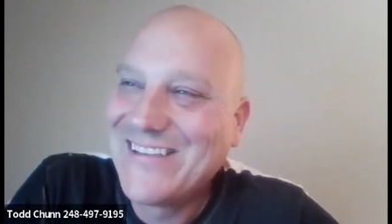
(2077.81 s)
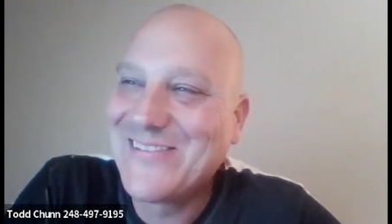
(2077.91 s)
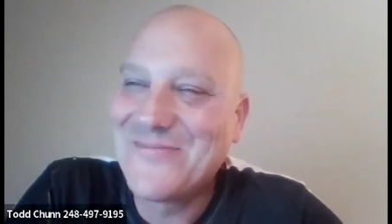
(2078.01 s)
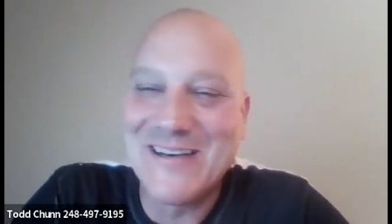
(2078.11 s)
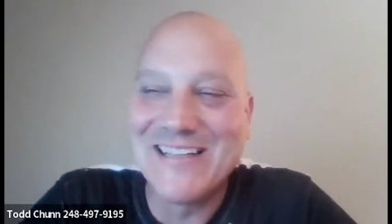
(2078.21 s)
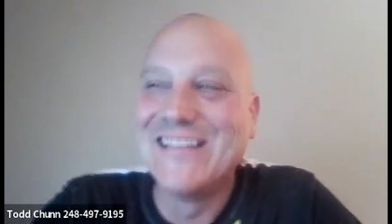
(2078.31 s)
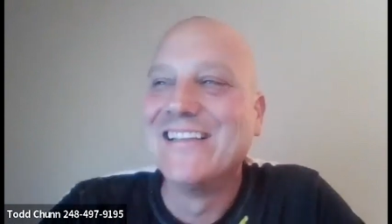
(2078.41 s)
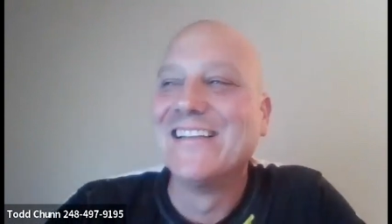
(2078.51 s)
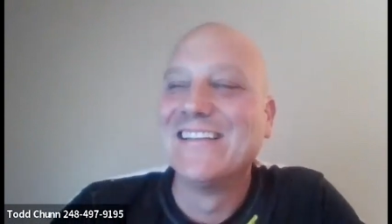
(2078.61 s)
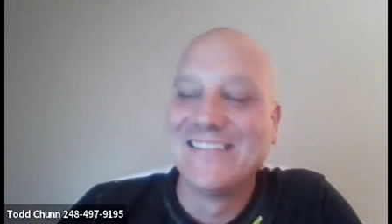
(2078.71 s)
but
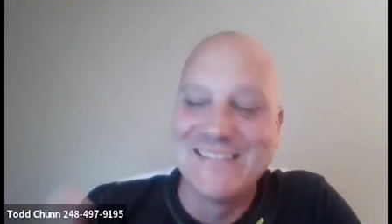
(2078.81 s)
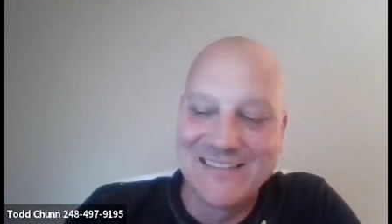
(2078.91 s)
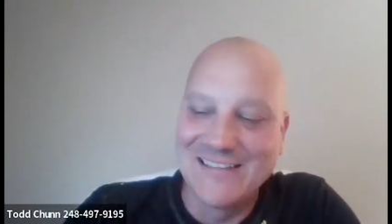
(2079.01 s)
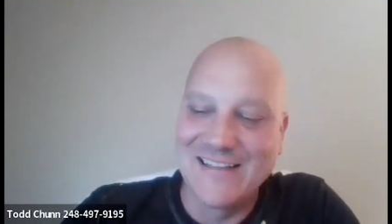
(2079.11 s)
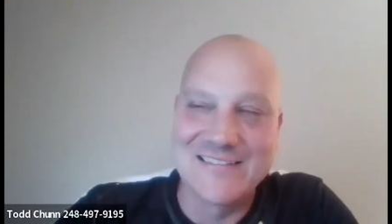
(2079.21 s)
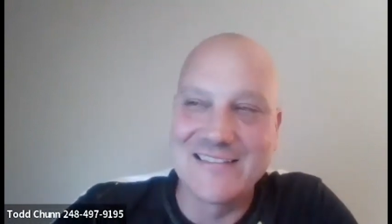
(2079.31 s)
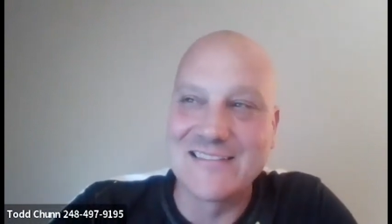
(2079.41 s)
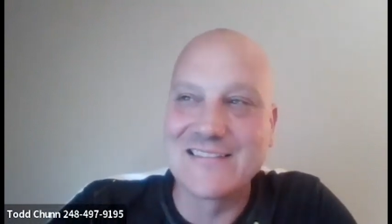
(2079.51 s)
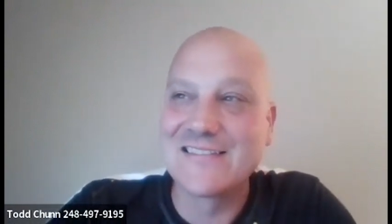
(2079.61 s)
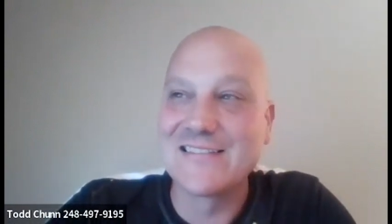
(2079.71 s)
it's
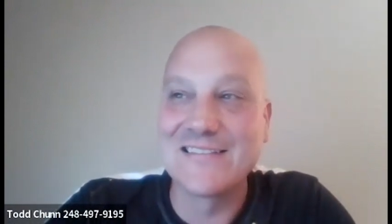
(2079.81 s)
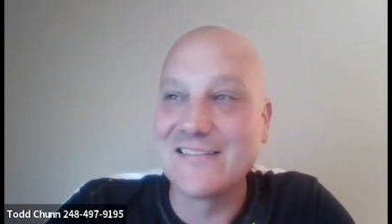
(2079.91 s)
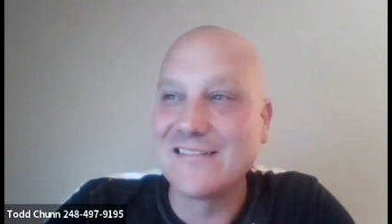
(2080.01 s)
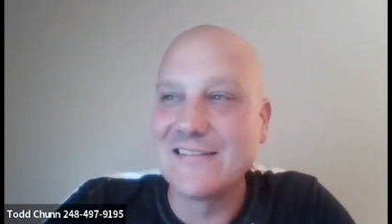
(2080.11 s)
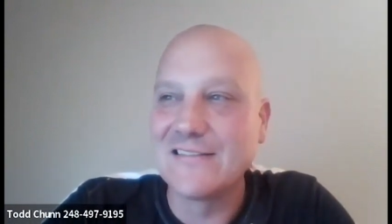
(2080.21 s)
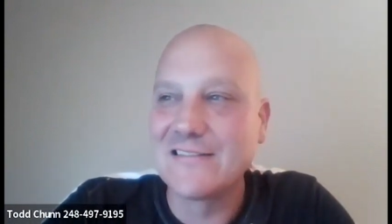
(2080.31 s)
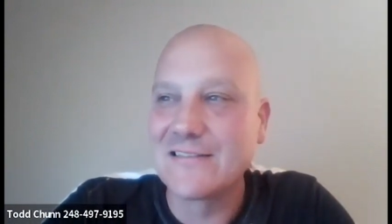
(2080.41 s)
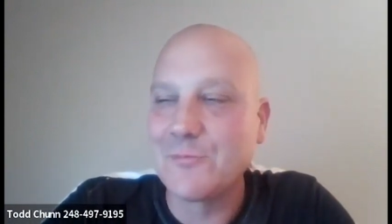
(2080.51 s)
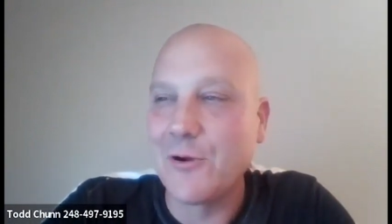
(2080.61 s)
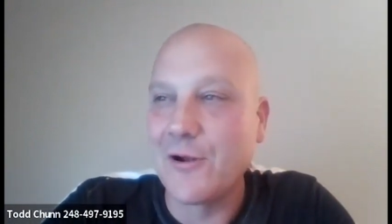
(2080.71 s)
just, it's
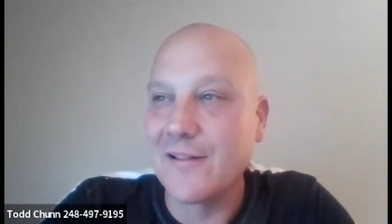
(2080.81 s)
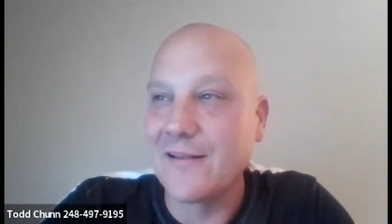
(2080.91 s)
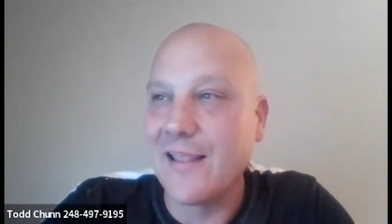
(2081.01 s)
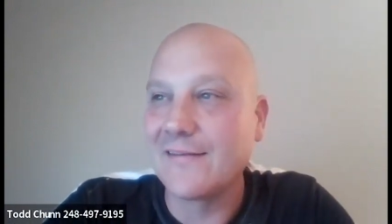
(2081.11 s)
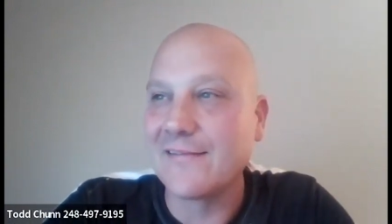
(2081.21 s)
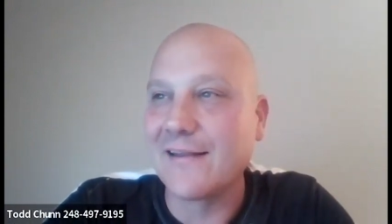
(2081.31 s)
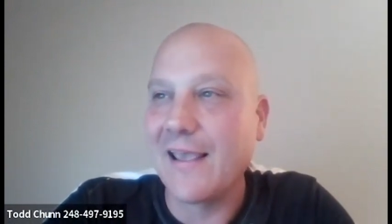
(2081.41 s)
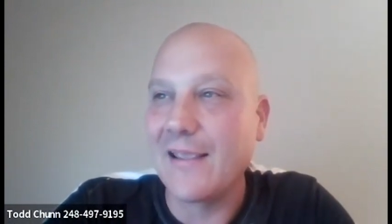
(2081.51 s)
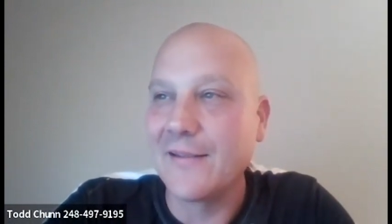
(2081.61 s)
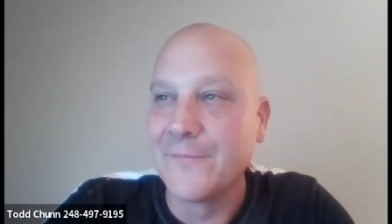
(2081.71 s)
just part of the day
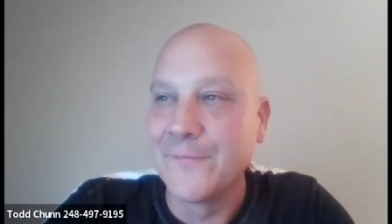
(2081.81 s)
today.